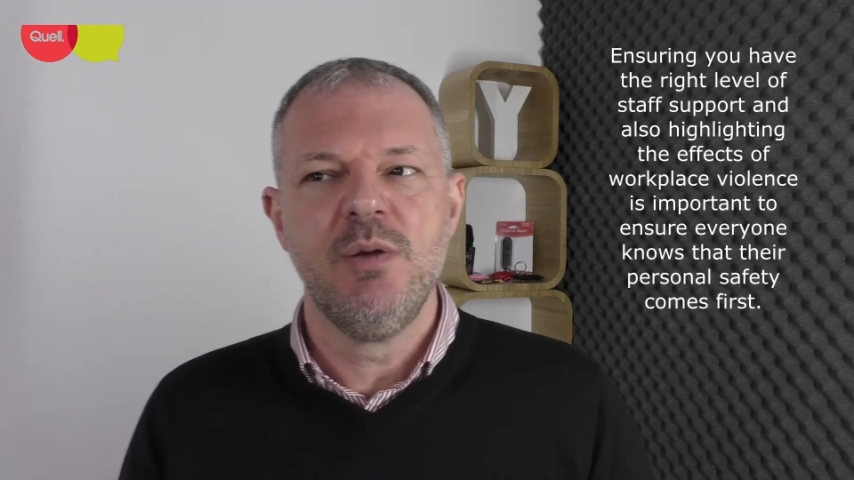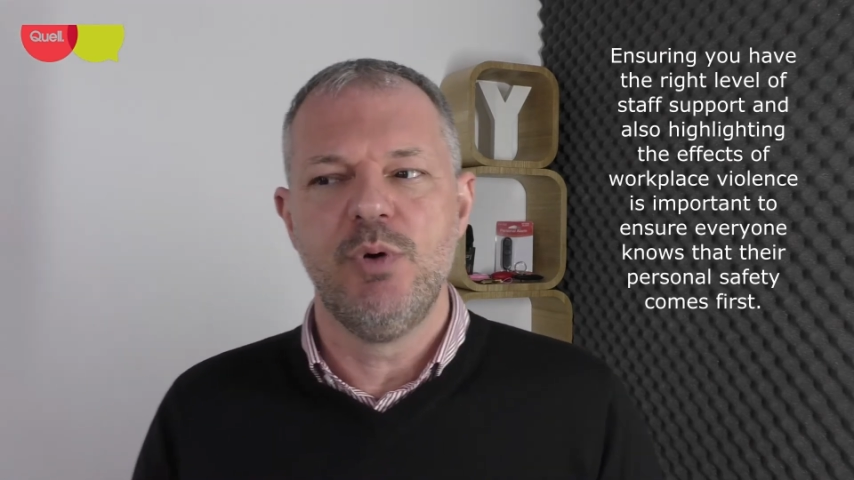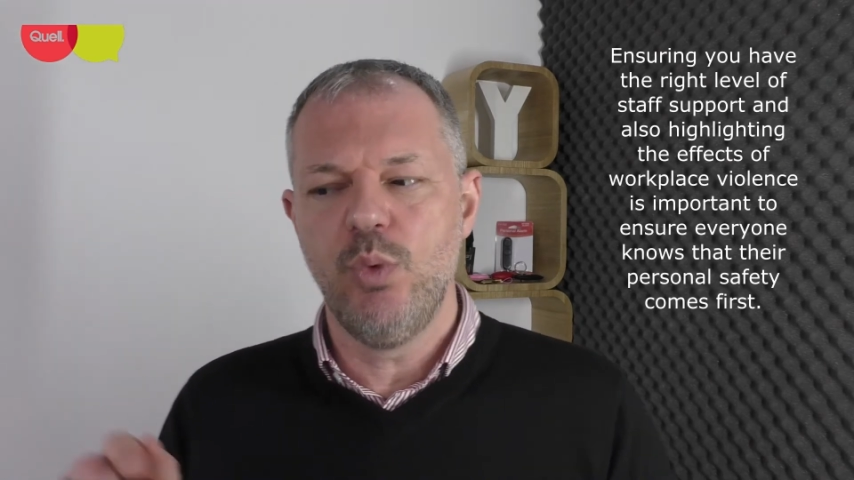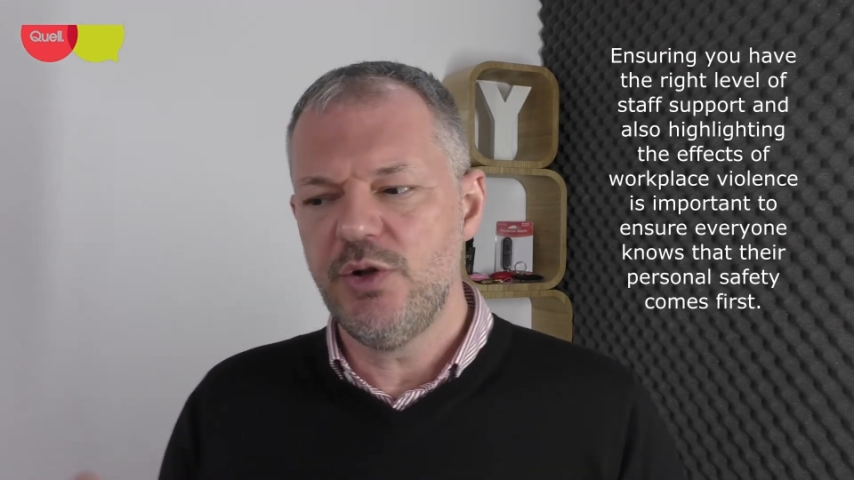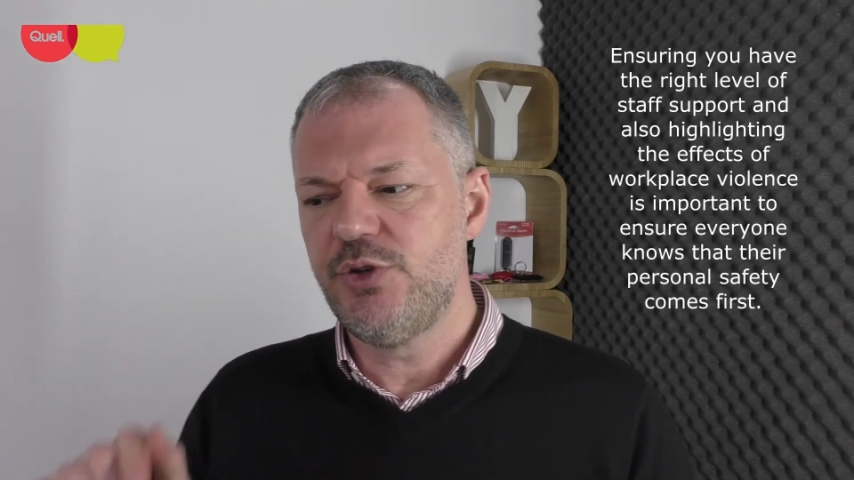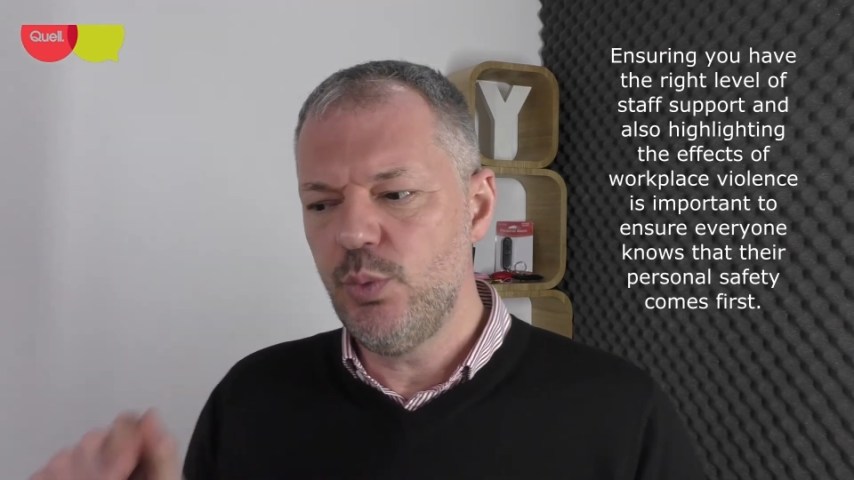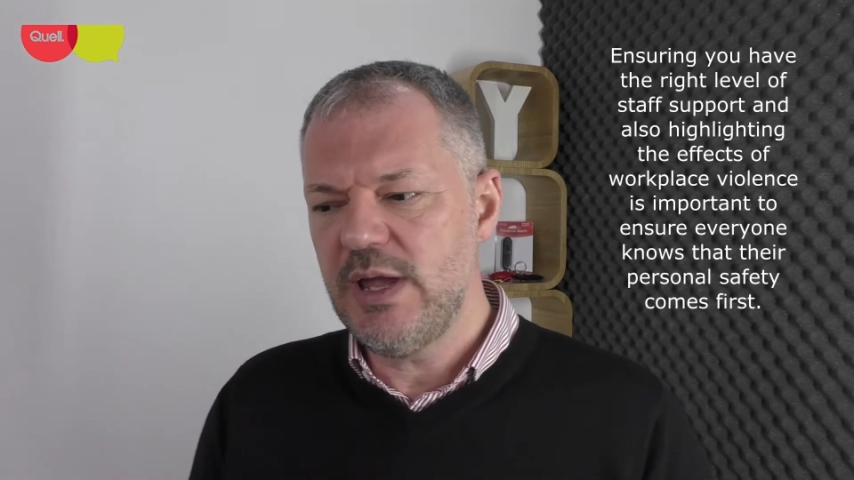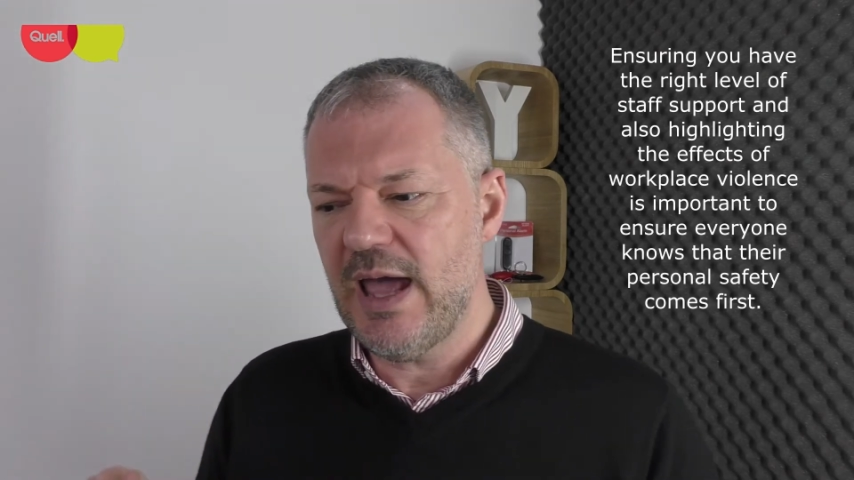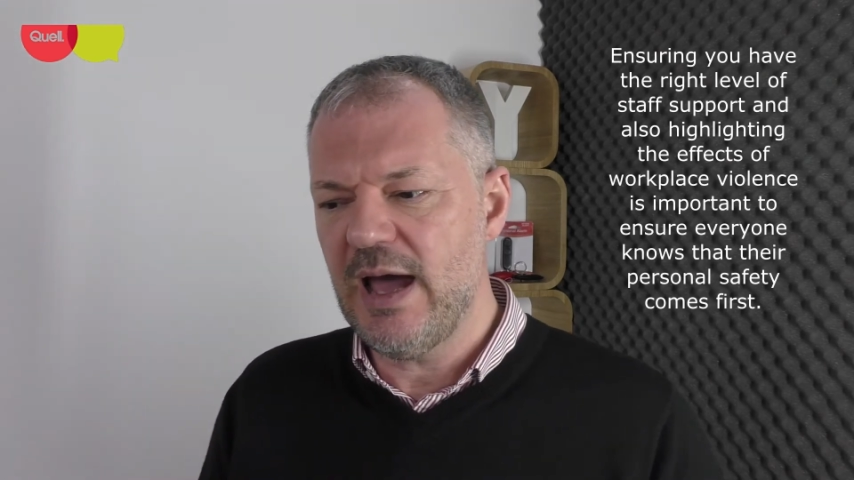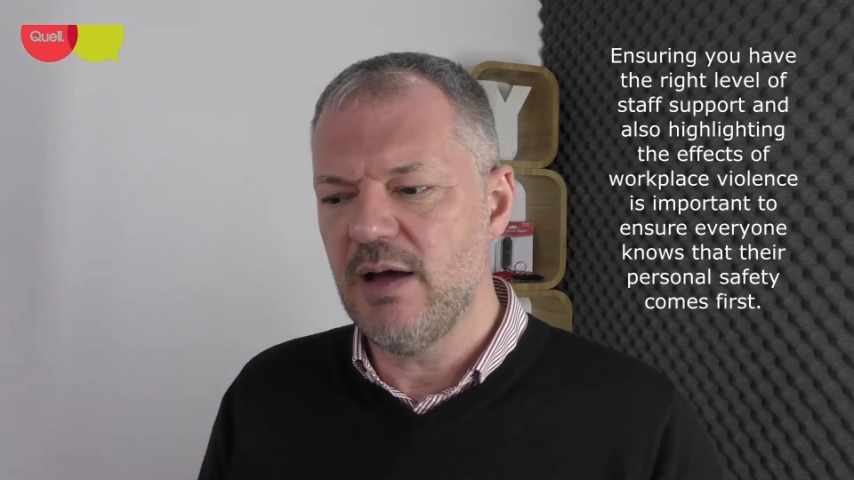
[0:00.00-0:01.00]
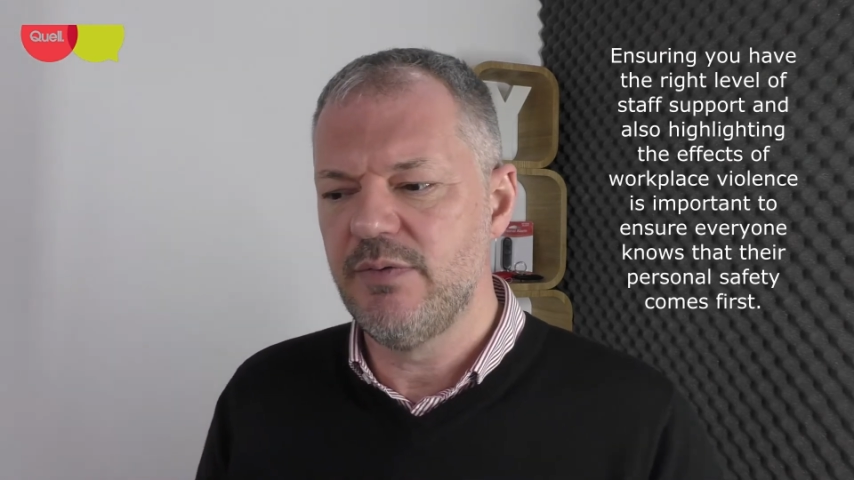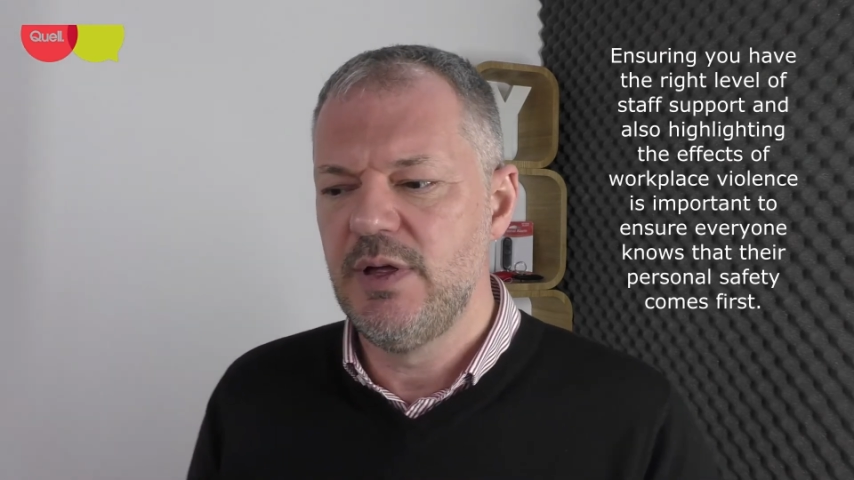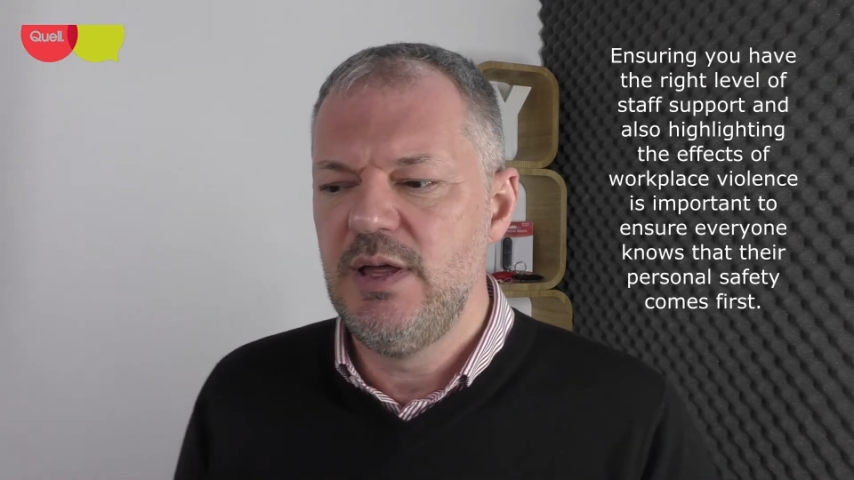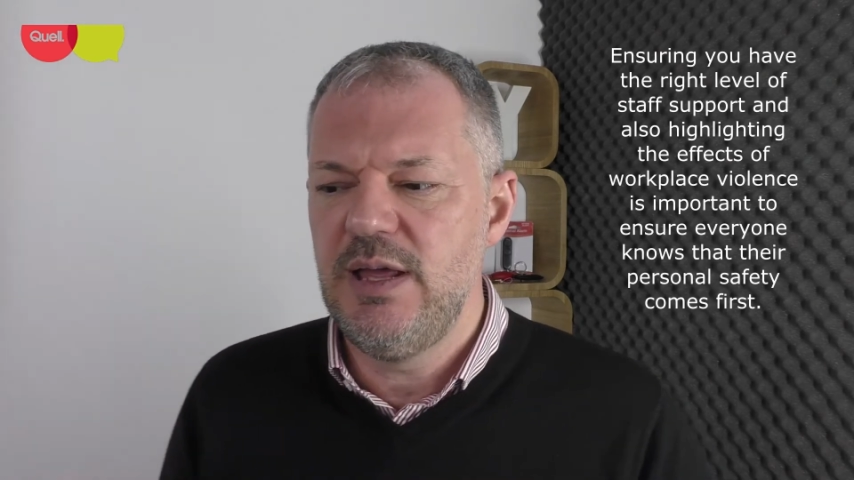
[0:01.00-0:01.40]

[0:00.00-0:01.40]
but what do we have